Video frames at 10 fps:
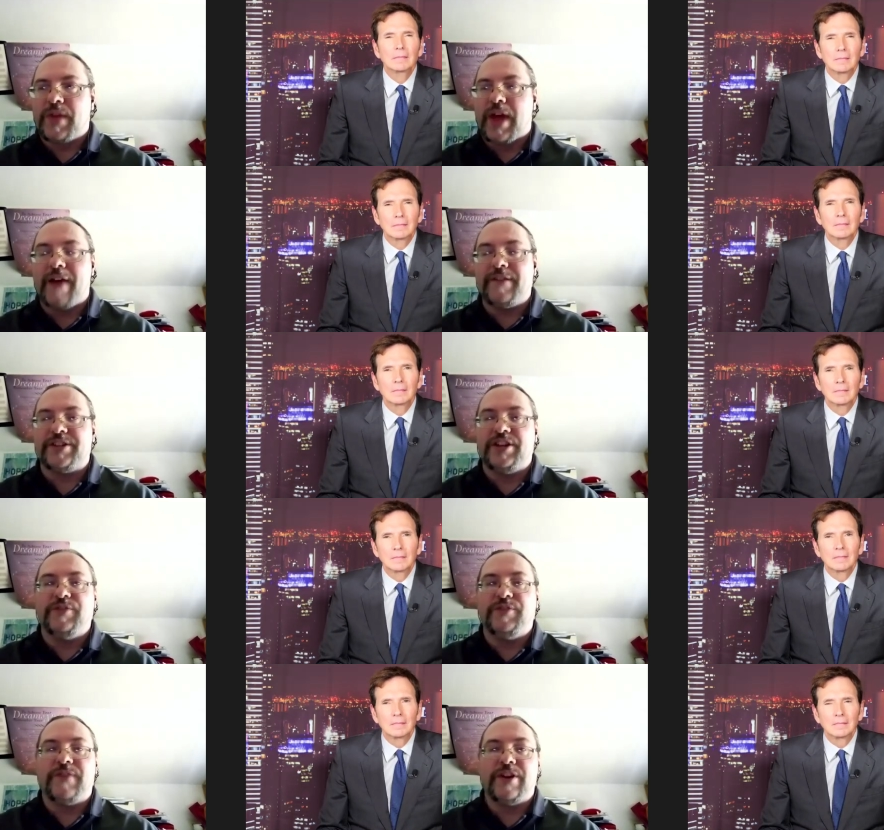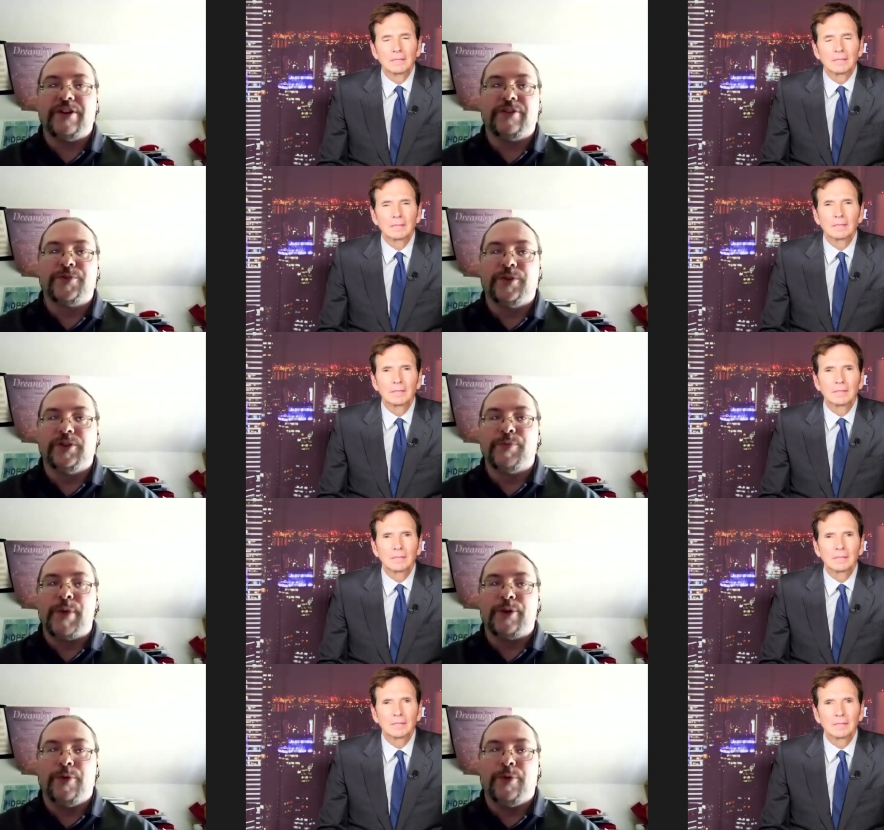Speaker 1: obviously, he's very controlled no
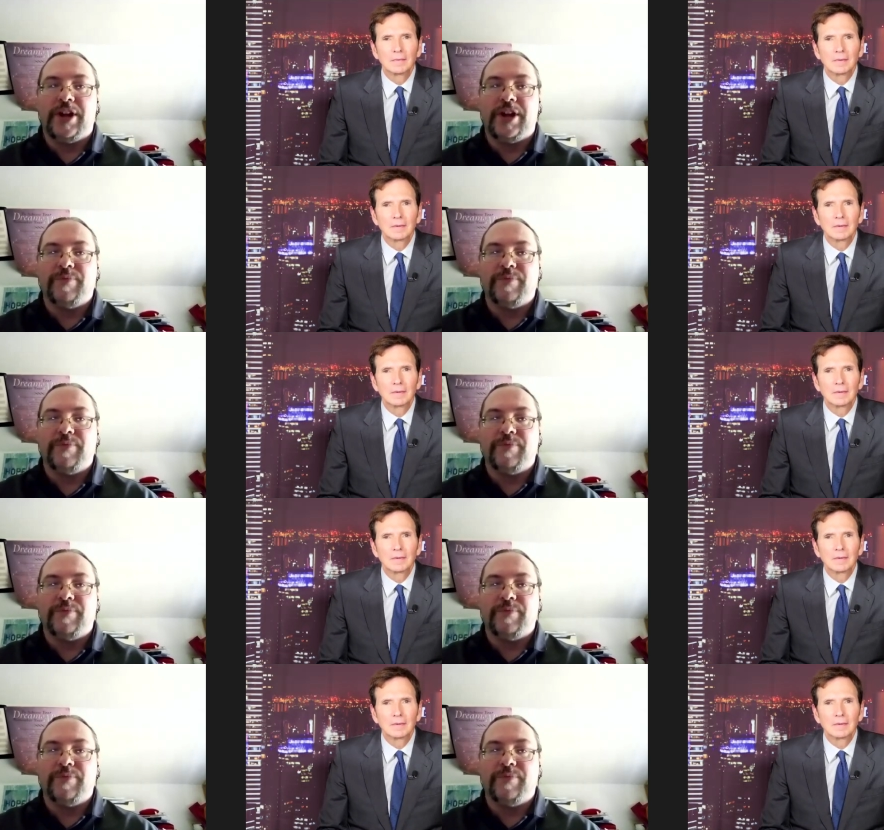matter what.